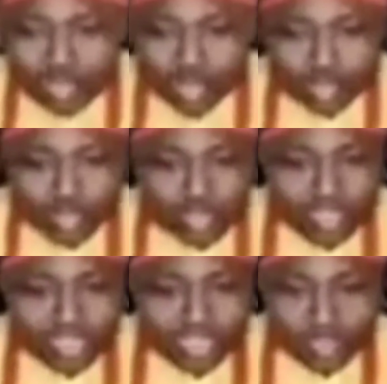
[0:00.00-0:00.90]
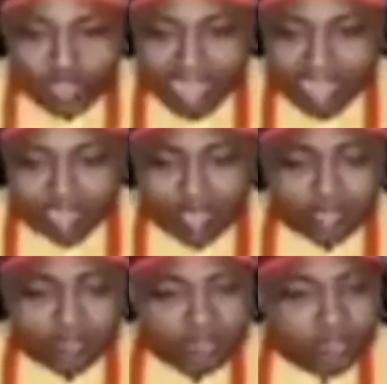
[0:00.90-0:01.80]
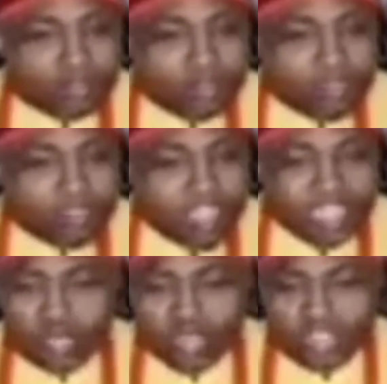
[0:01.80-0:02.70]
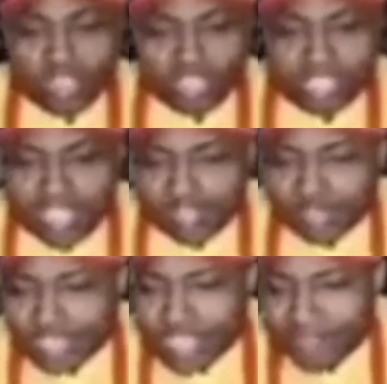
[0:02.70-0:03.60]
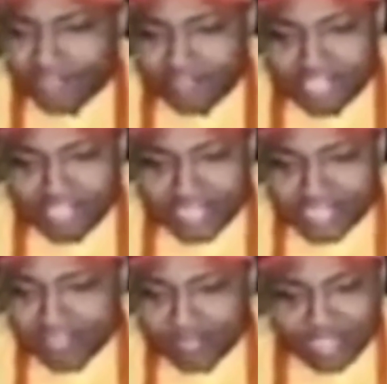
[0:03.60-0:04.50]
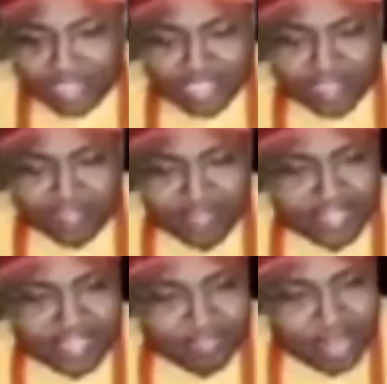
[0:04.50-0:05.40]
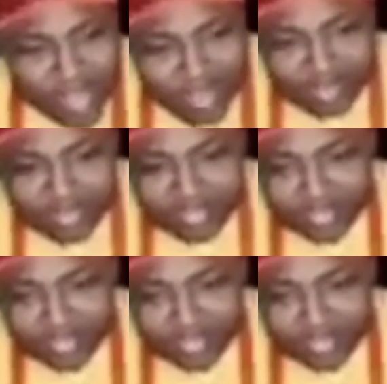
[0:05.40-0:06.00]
truth little by little. It was not 2015 that everybody started following him. No.